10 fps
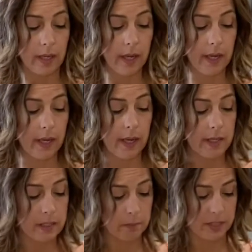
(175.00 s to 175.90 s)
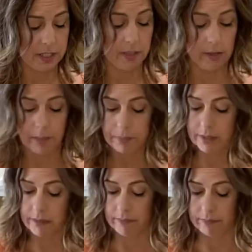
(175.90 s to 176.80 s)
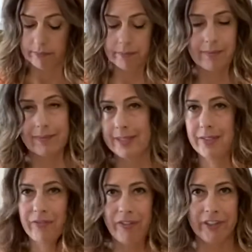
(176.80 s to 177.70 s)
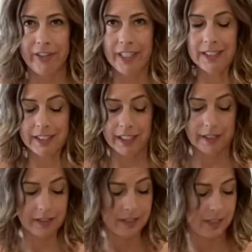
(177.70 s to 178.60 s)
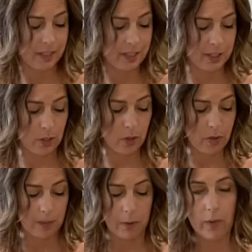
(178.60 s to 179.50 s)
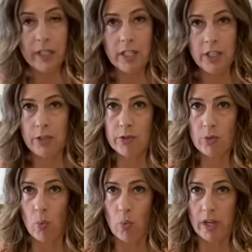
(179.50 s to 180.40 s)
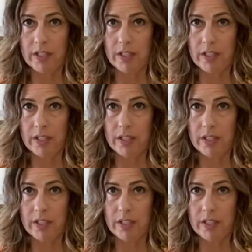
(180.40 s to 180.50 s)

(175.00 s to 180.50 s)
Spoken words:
and my syrups. It's very easy. So I'm only gonna use 1